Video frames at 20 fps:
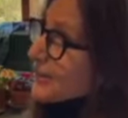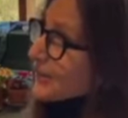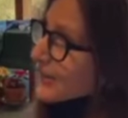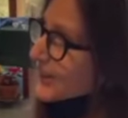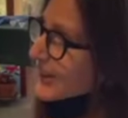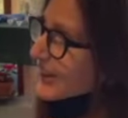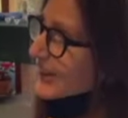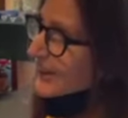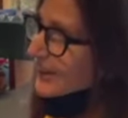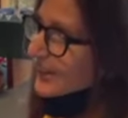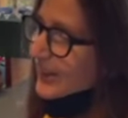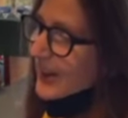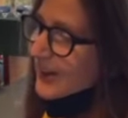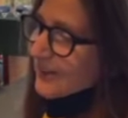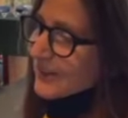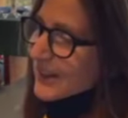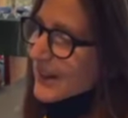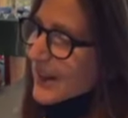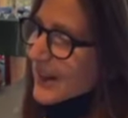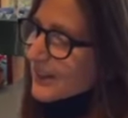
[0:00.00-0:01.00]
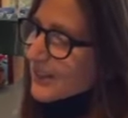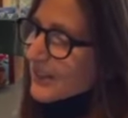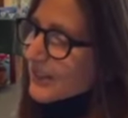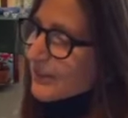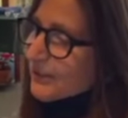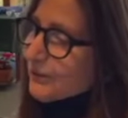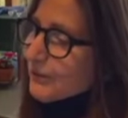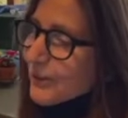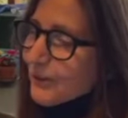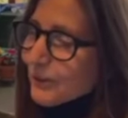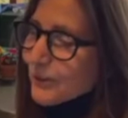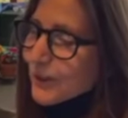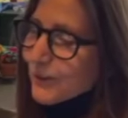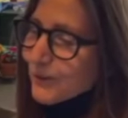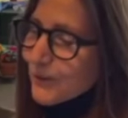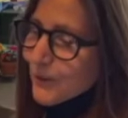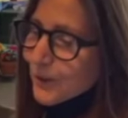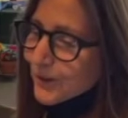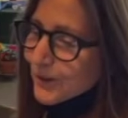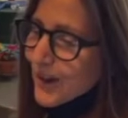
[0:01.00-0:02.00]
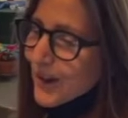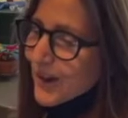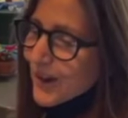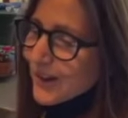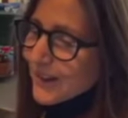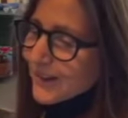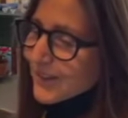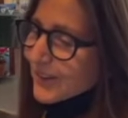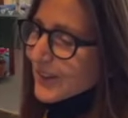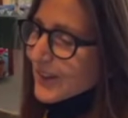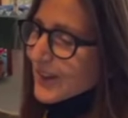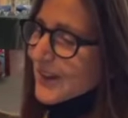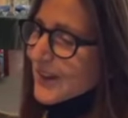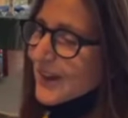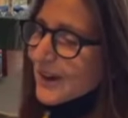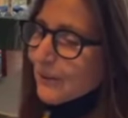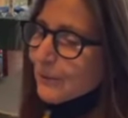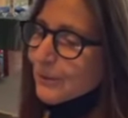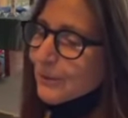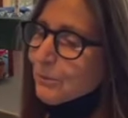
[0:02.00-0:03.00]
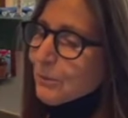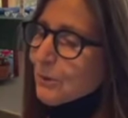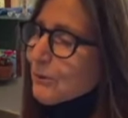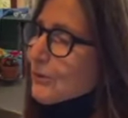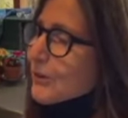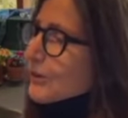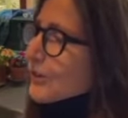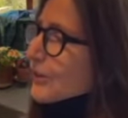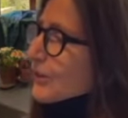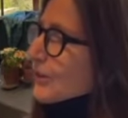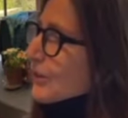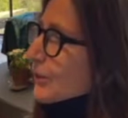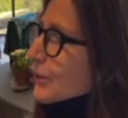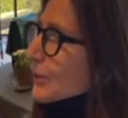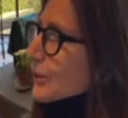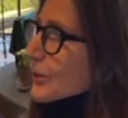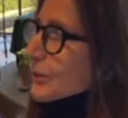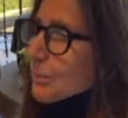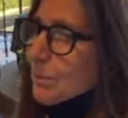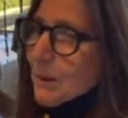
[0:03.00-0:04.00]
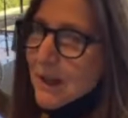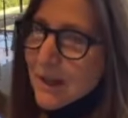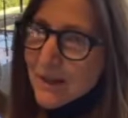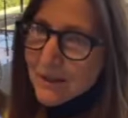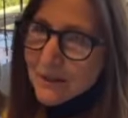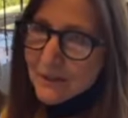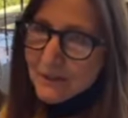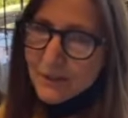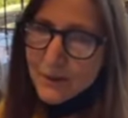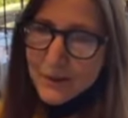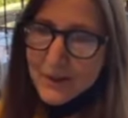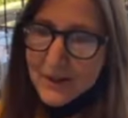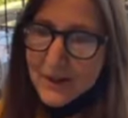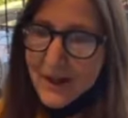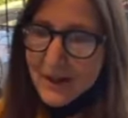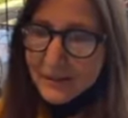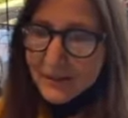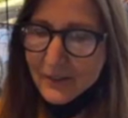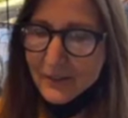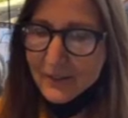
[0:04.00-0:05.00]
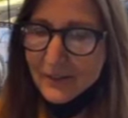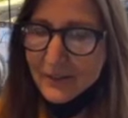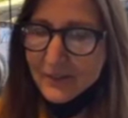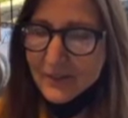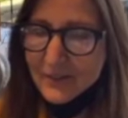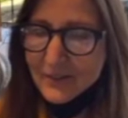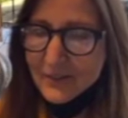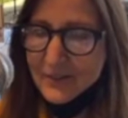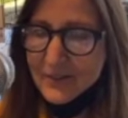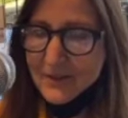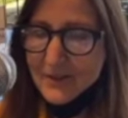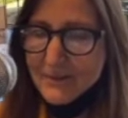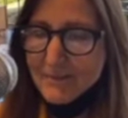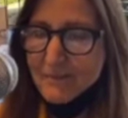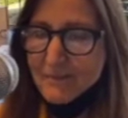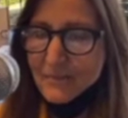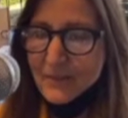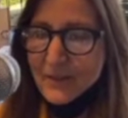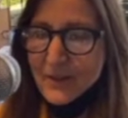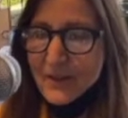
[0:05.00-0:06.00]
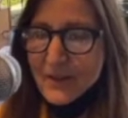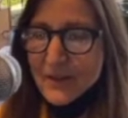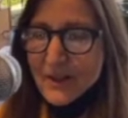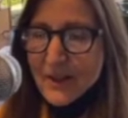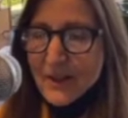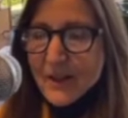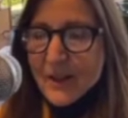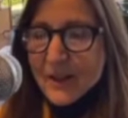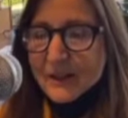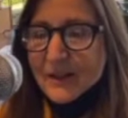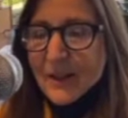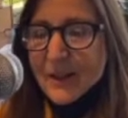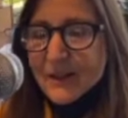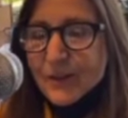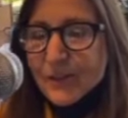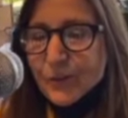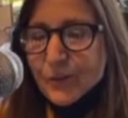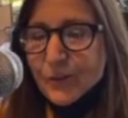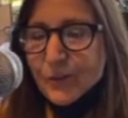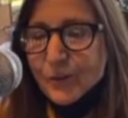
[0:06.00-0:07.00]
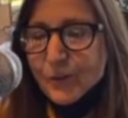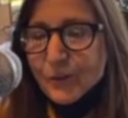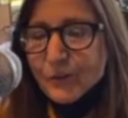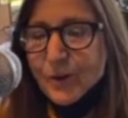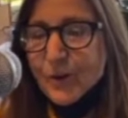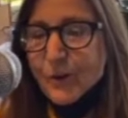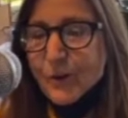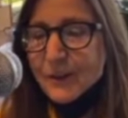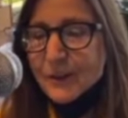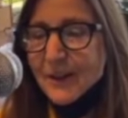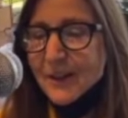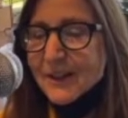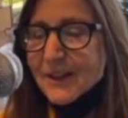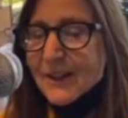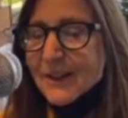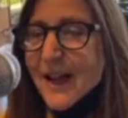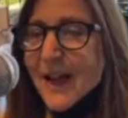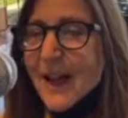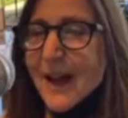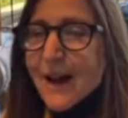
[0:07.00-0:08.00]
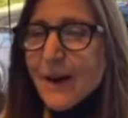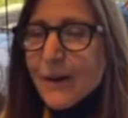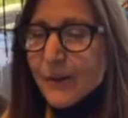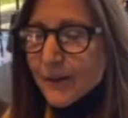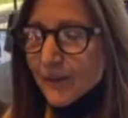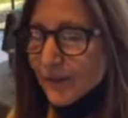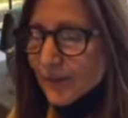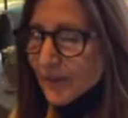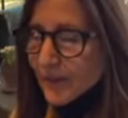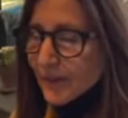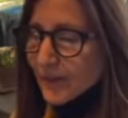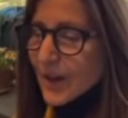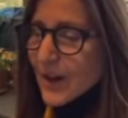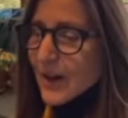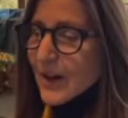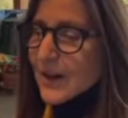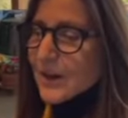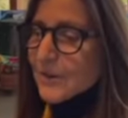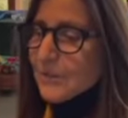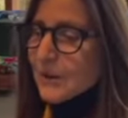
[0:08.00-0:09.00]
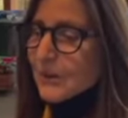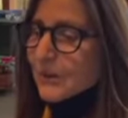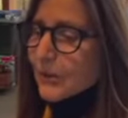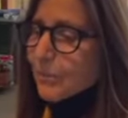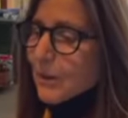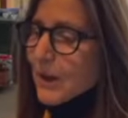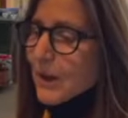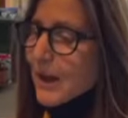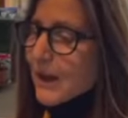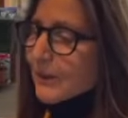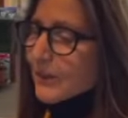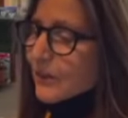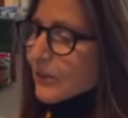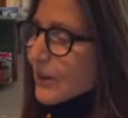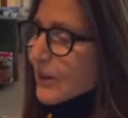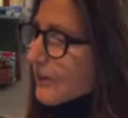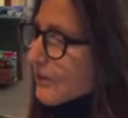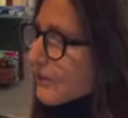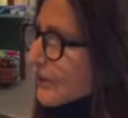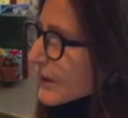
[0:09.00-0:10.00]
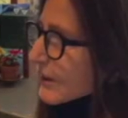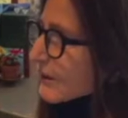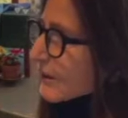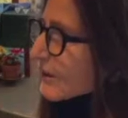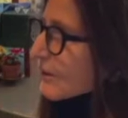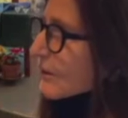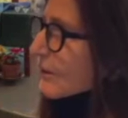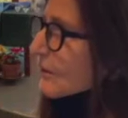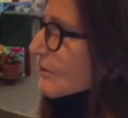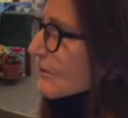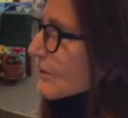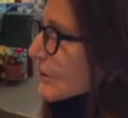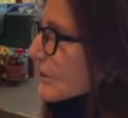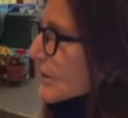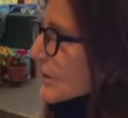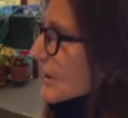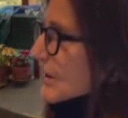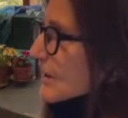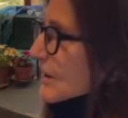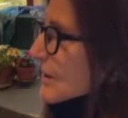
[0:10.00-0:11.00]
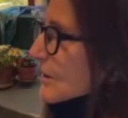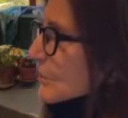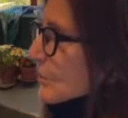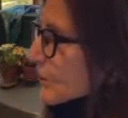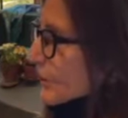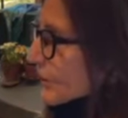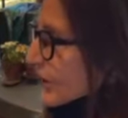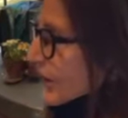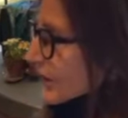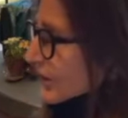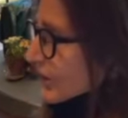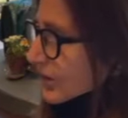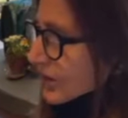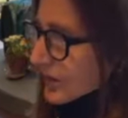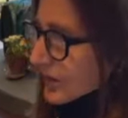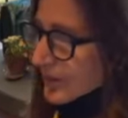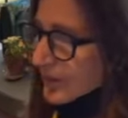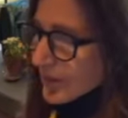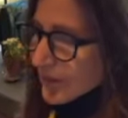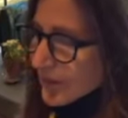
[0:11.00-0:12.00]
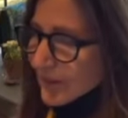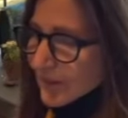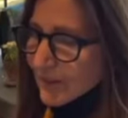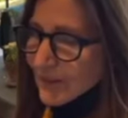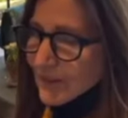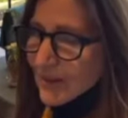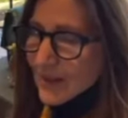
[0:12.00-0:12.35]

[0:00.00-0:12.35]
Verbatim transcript: states have enacted 54 laws with provisions to expand voting access. Let us do so knowing that now is the time to pass federal voting protections.